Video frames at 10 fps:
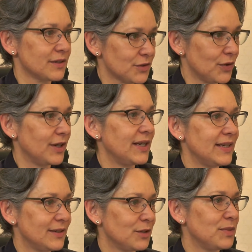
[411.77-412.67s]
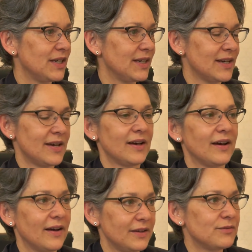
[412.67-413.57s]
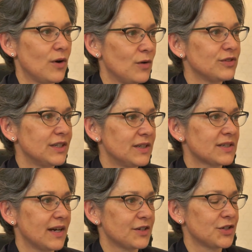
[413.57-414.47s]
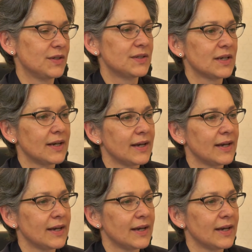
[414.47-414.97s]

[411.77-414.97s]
is going to need to be involved in discussions.